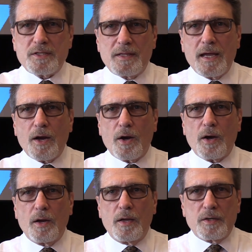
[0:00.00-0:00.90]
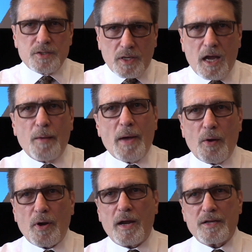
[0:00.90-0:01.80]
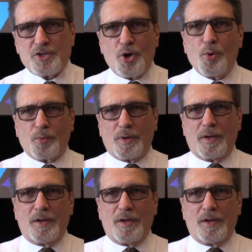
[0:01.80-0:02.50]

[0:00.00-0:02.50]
there to come out on its own.